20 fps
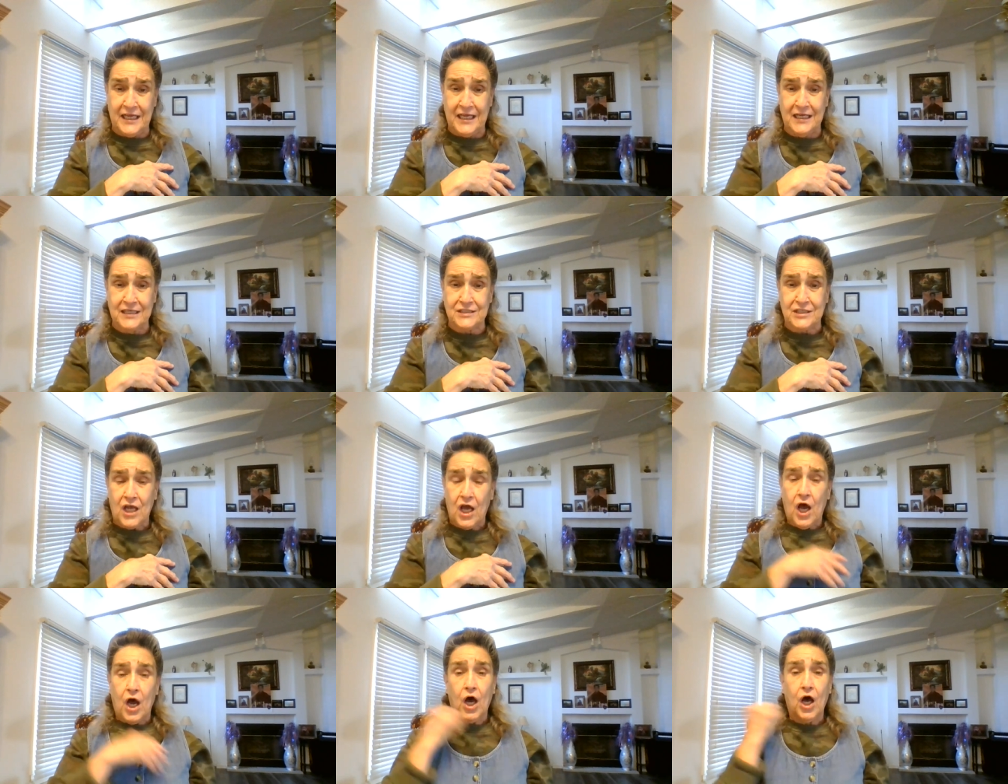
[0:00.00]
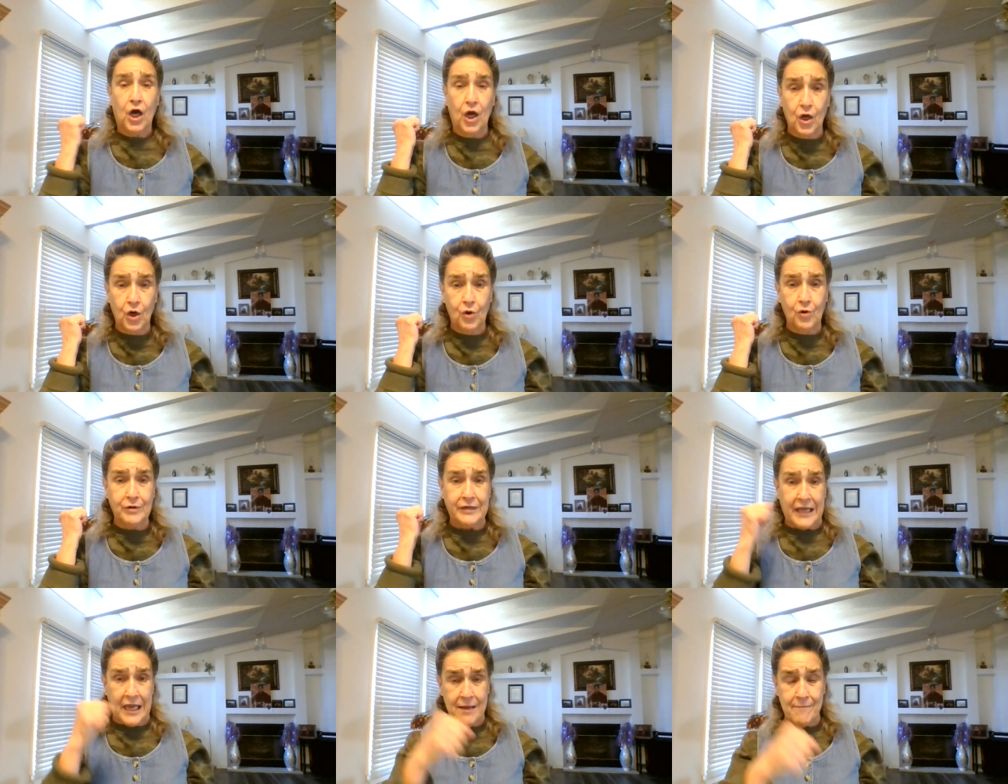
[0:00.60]
is,
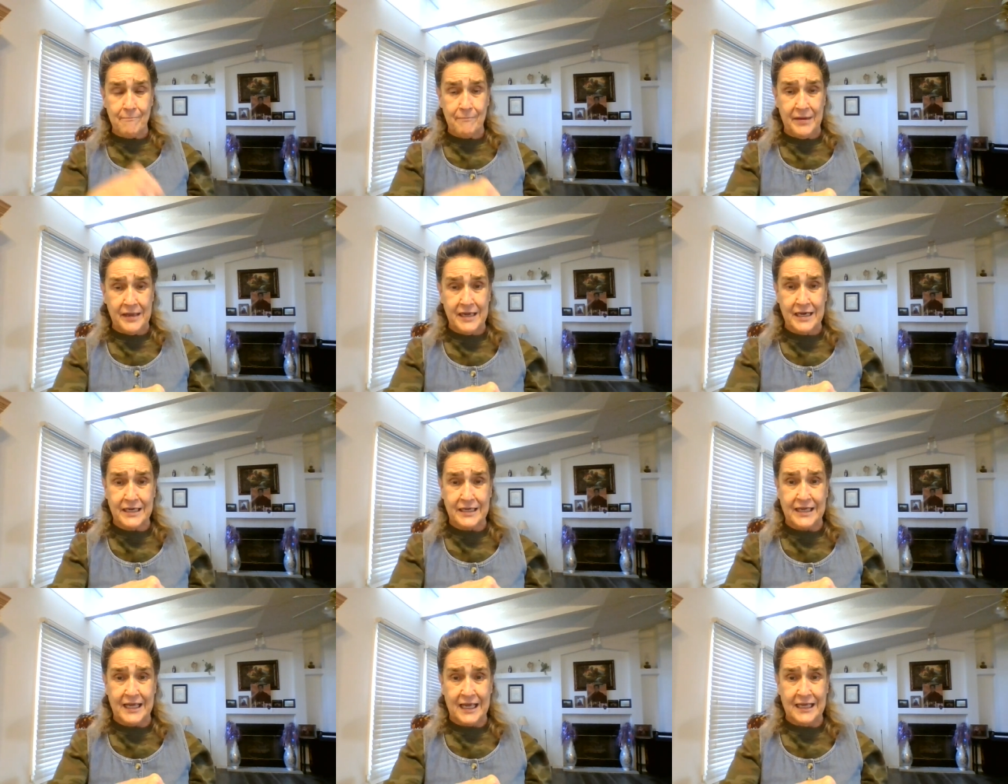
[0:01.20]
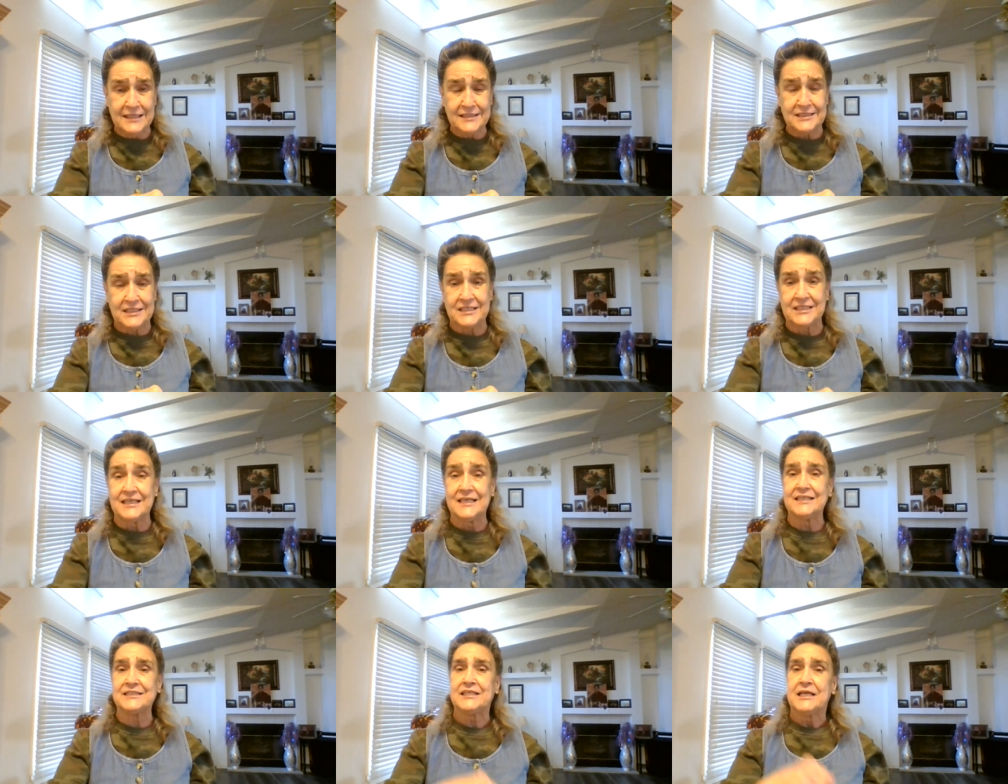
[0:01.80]
who can be against
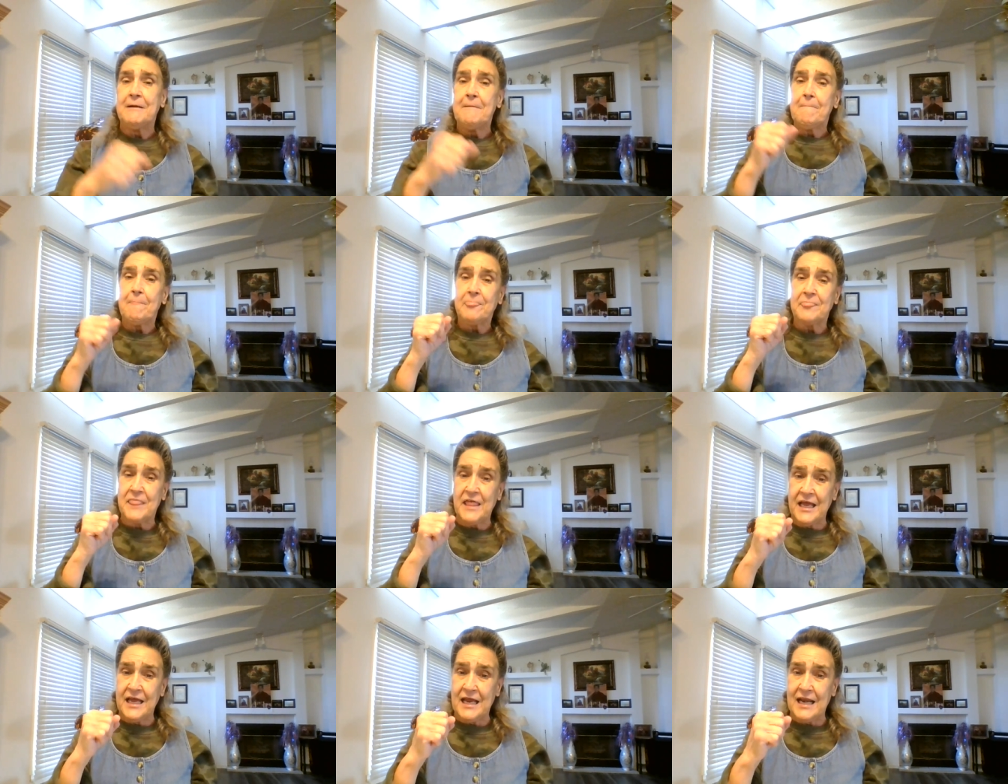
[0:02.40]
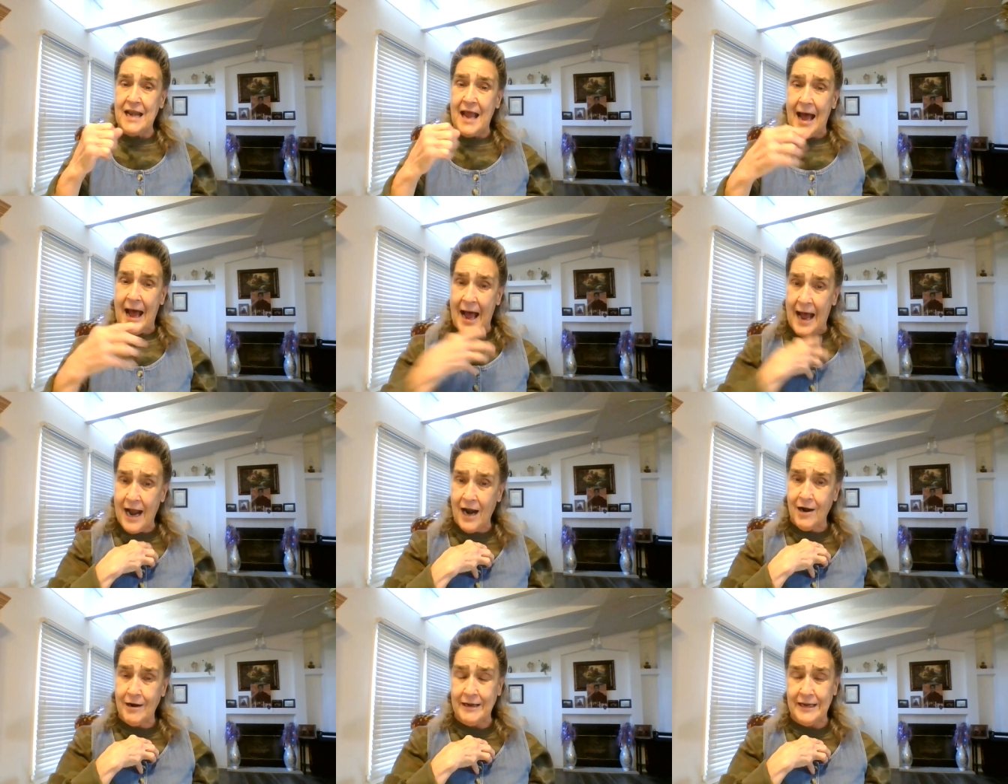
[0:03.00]
us? Then
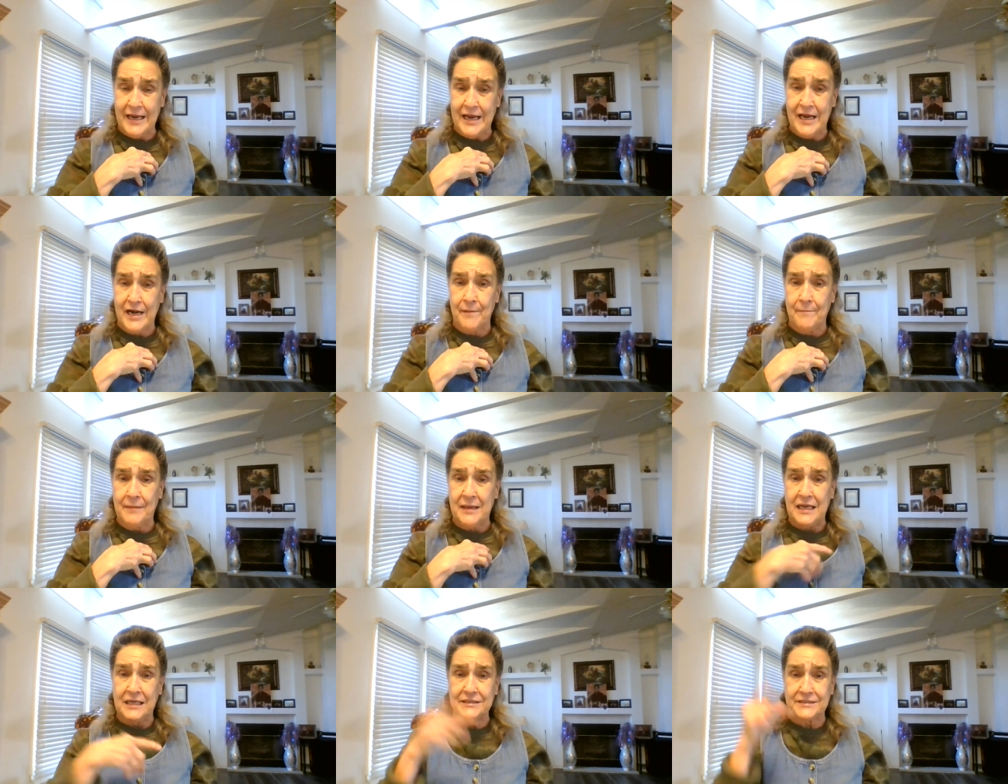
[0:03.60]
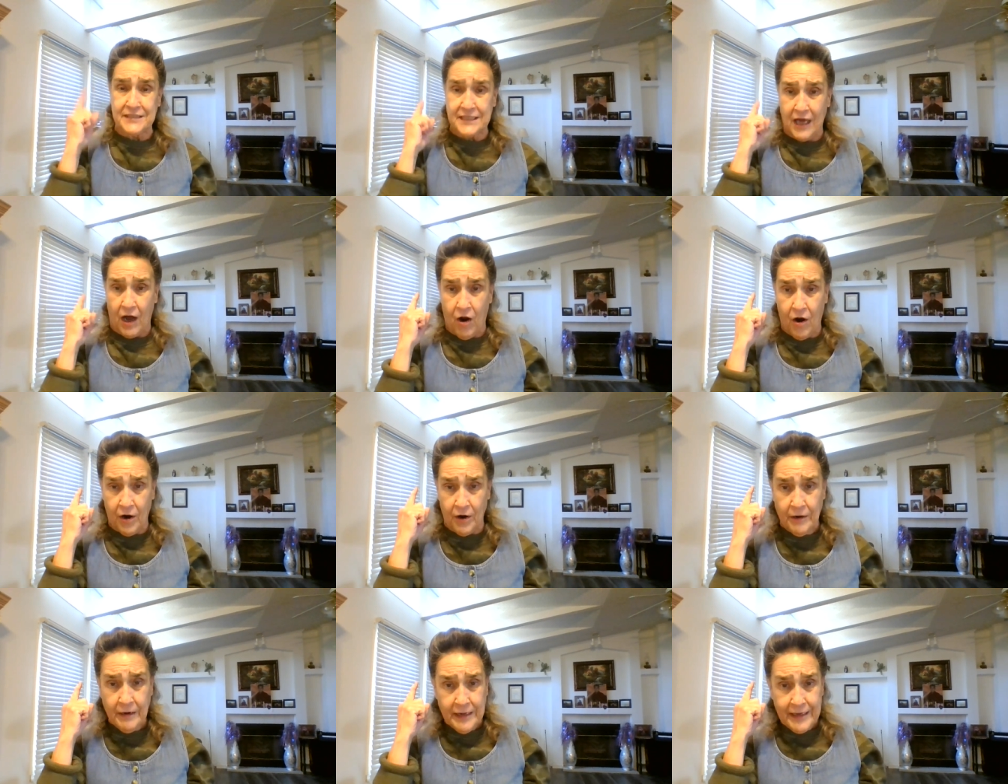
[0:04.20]
our enemies
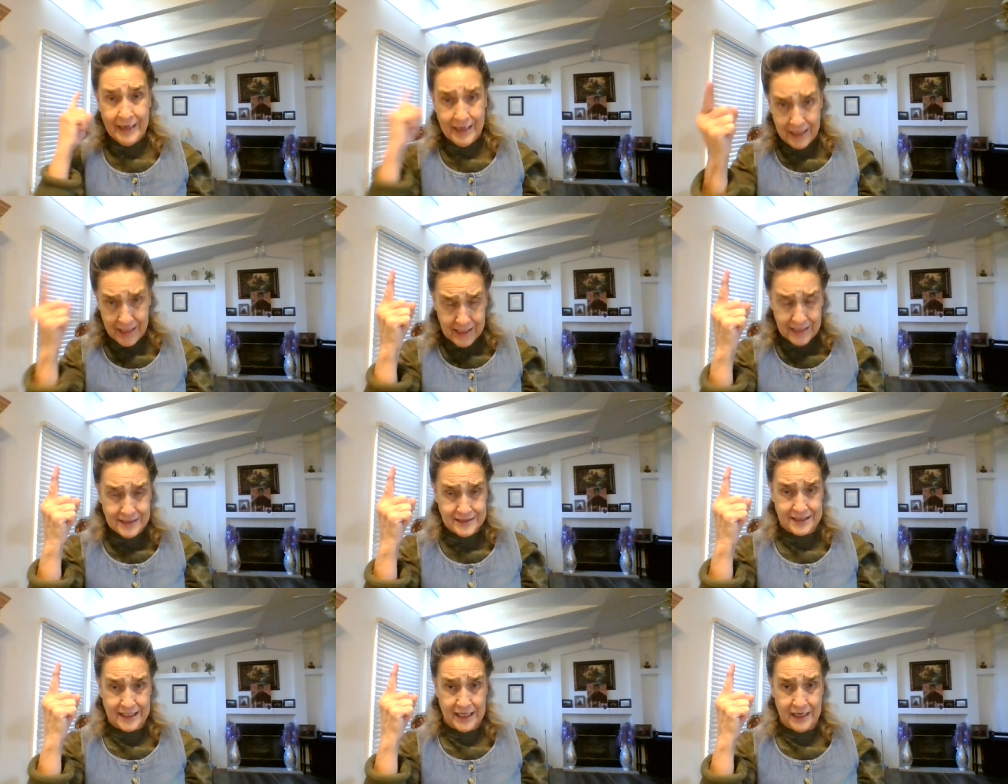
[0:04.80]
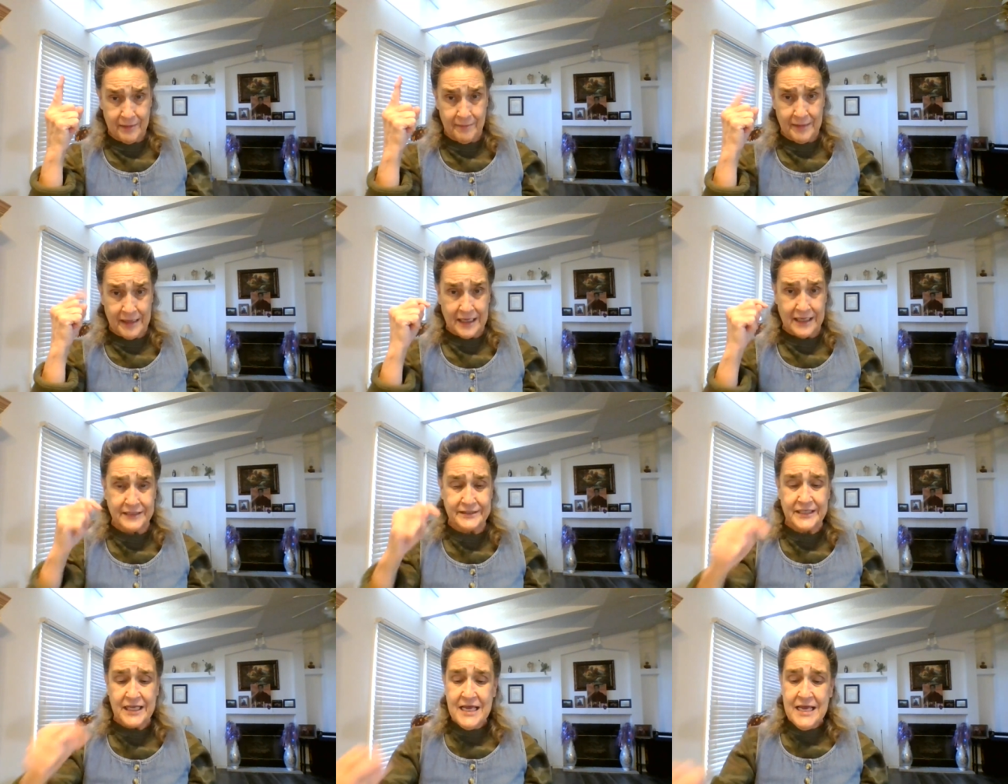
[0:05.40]
are his
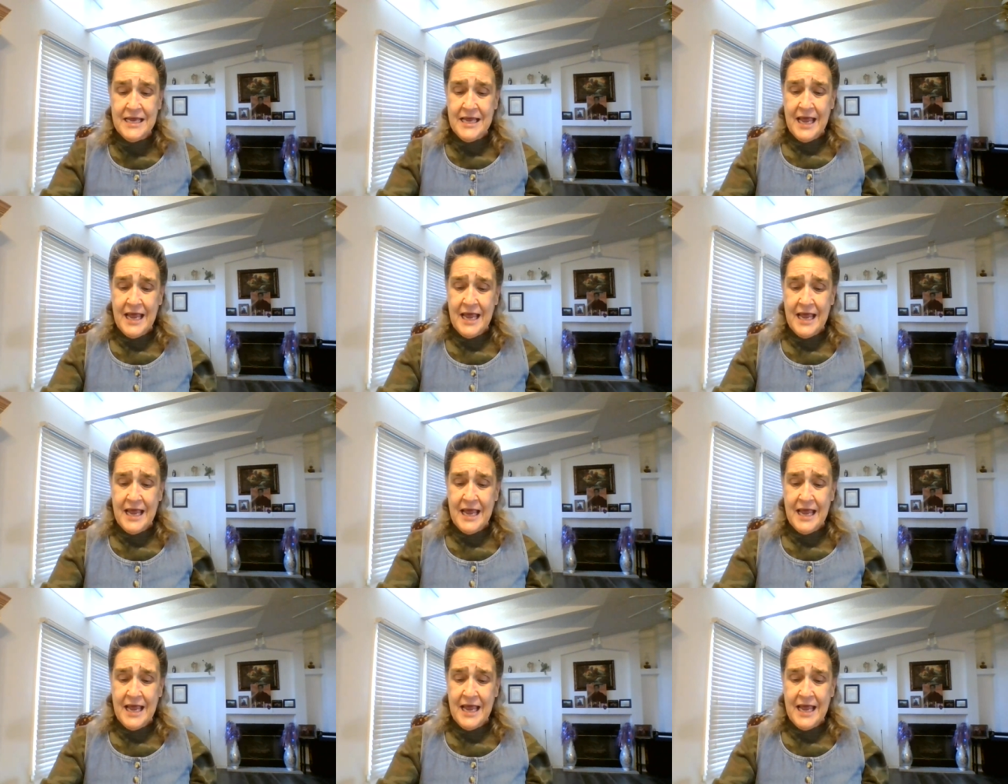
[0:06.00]
enemies.